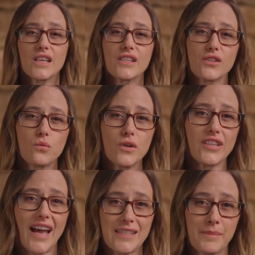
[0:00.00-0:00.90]
So, which
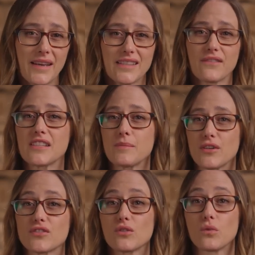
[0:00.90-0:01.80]
aspects of
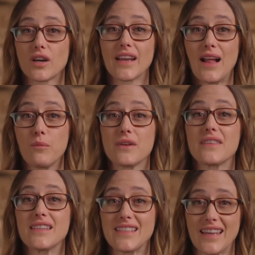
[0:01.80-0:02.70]
experiential work help with
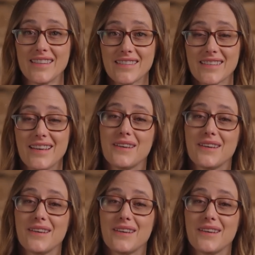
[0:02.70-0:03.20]
this dance?